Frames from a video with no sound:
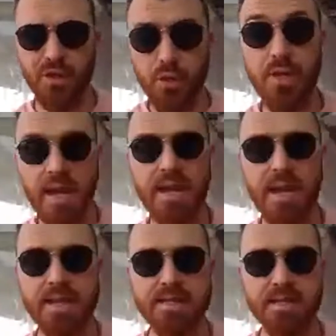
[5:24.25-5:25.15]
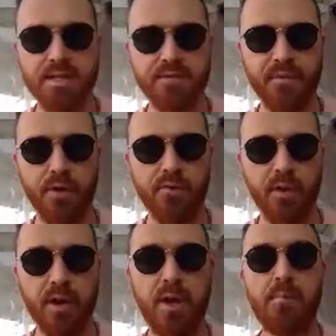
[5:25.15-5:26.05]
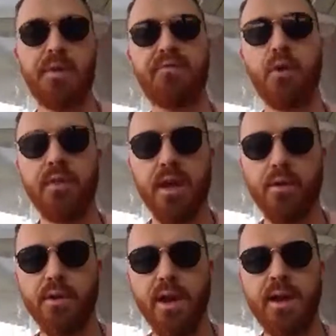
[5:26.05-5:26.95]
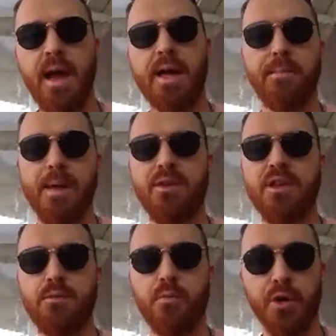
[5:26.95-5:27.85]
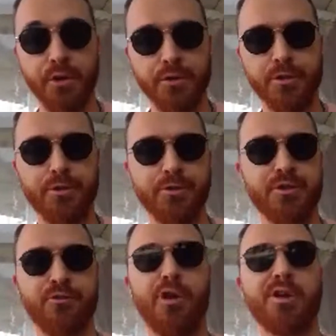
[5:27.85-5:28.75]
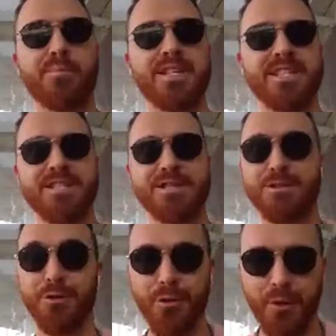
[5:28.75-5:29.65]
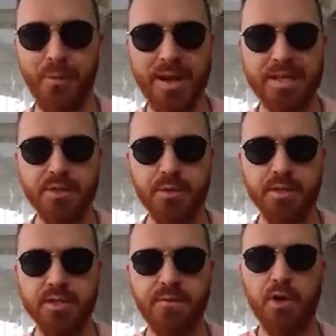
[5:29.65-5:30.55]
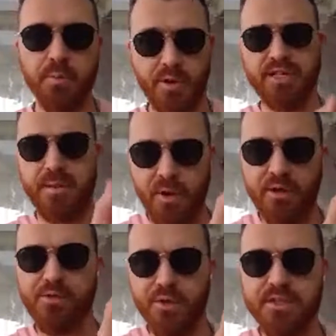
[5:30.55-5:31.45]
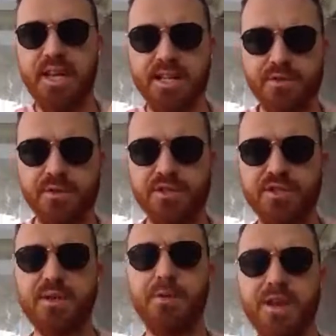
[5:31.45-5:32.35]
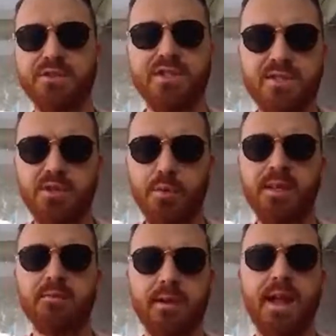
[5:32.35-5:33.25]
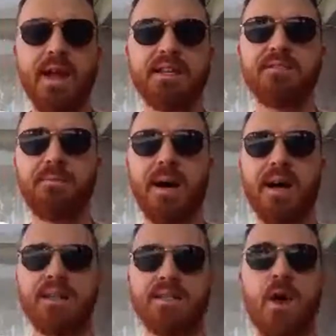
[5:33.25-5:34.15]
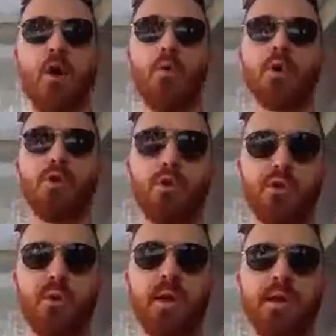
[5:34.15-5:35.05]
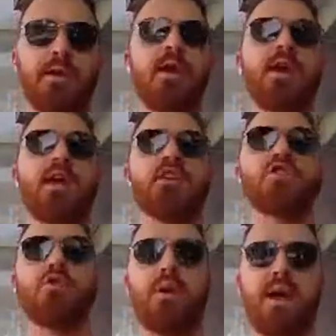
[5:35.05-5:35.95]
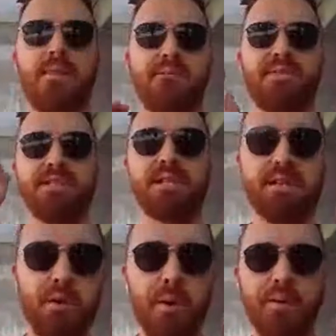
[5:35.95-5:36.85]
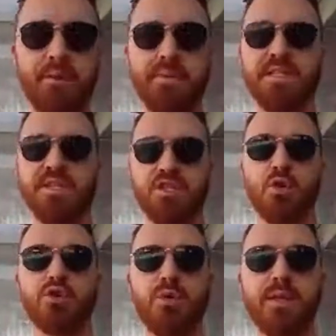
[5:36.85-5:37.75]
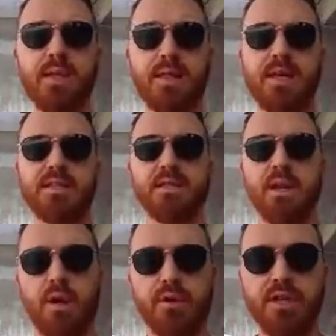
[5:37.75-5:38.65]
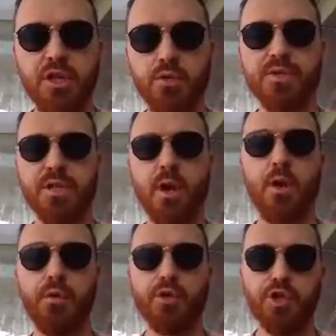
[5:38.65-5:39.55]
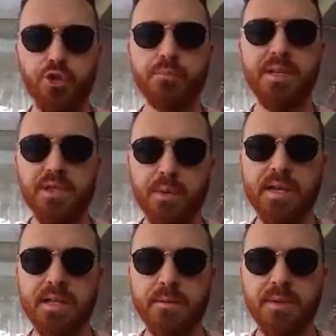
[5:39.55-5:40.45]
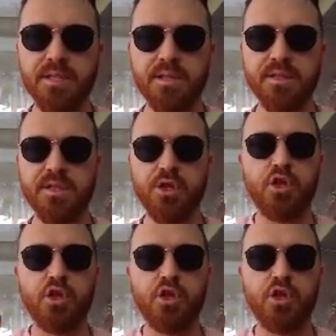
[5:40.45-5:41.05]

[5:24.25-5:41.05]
You need to answer this phone, right? If you're the owner, hey, maybe what you do to grow your business is you're not the one answering this phone. You bring someone else on to answer it. So someone else is doing the reactive parts. What you're doing is you're out there physically growing the business. You're doing the things that only you as an owner should be doing in the business.